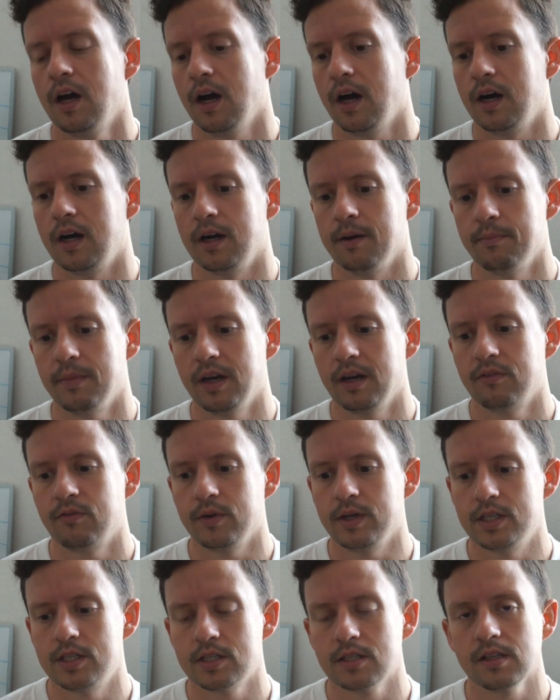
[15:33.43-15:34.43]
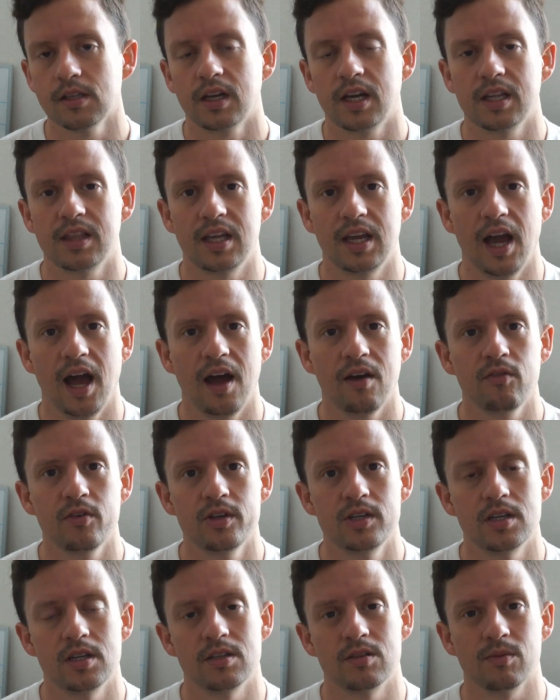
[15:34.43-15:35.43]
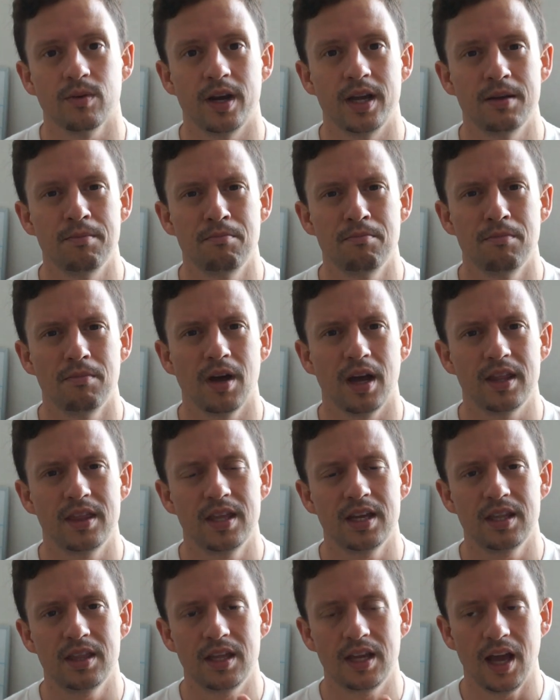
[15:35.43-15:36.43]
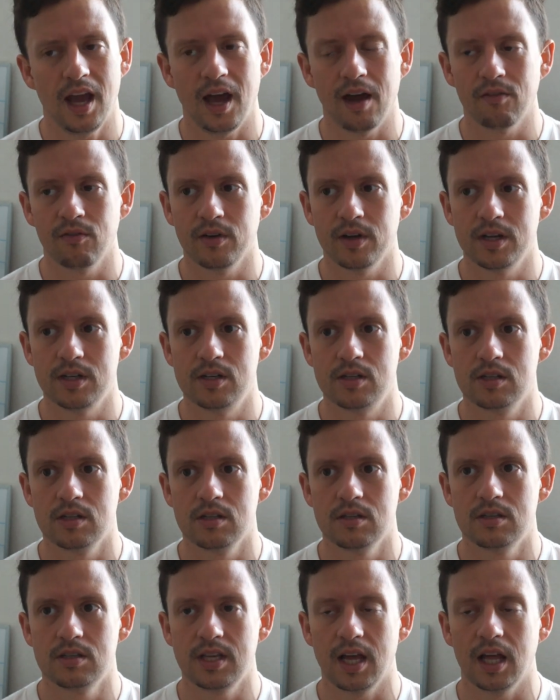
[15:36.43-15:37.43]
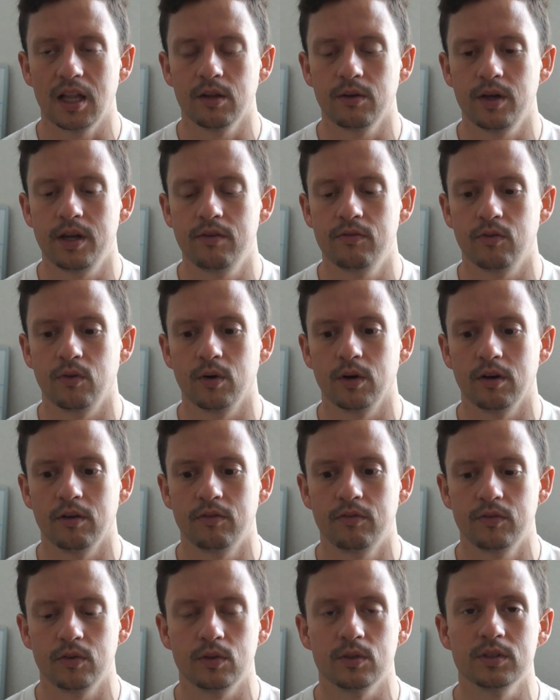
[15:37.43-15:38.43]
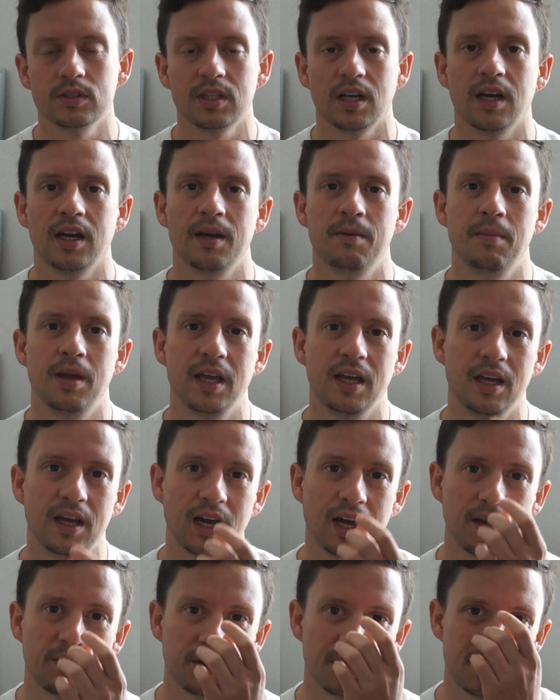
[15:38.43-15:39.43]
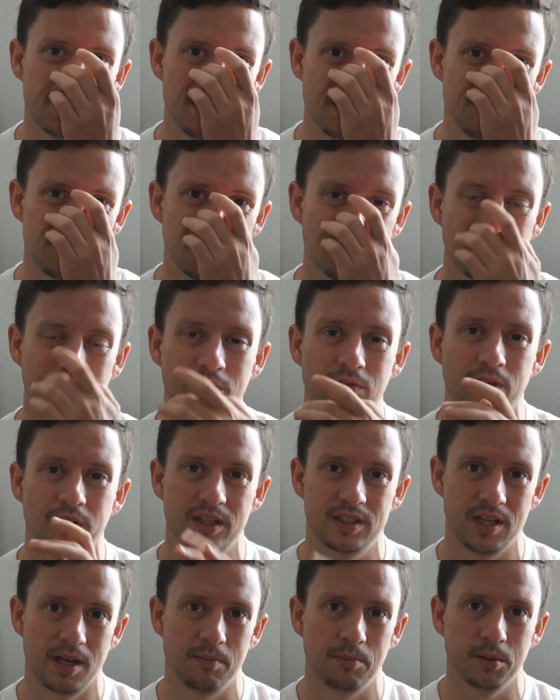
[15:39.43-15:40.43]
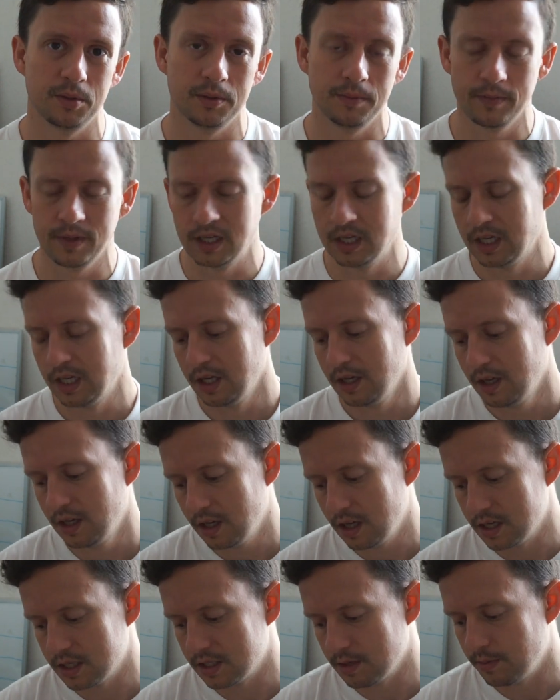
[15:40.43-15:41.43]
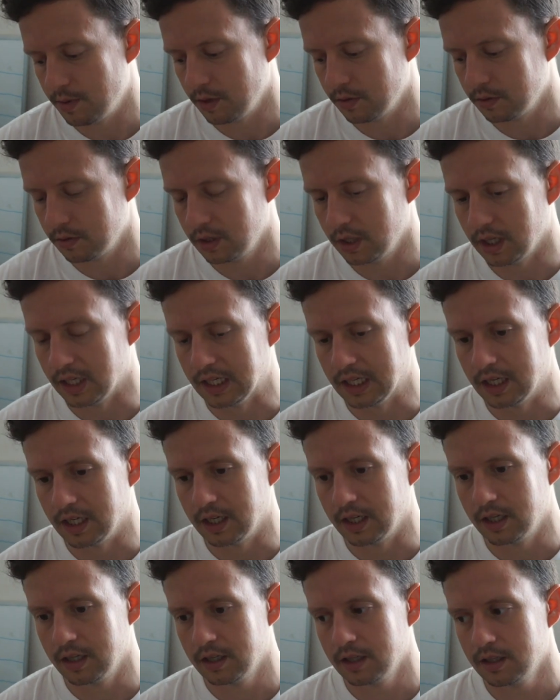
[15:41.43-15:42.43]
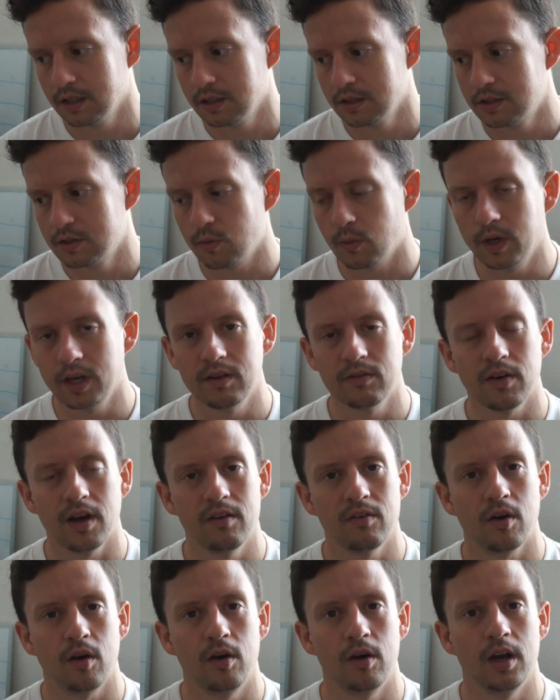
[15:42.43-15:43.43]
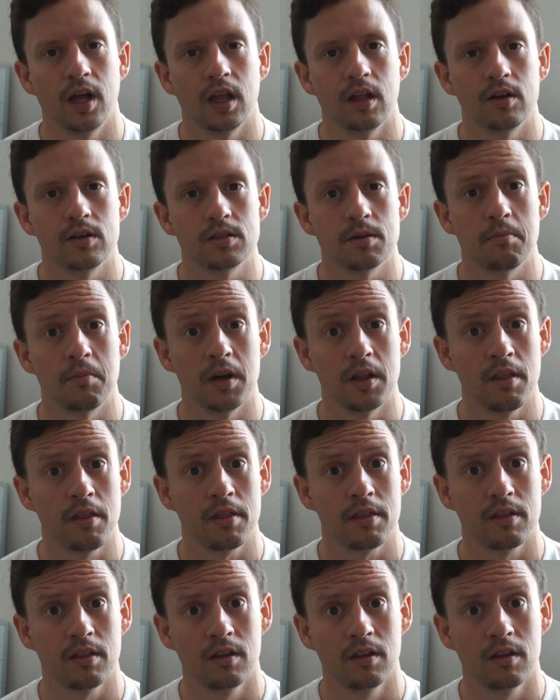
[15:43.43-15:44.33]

And if we just look at the averages, right, I think the average salary for a full-time Kaiwa teacher, for example, is about $2,500 a month.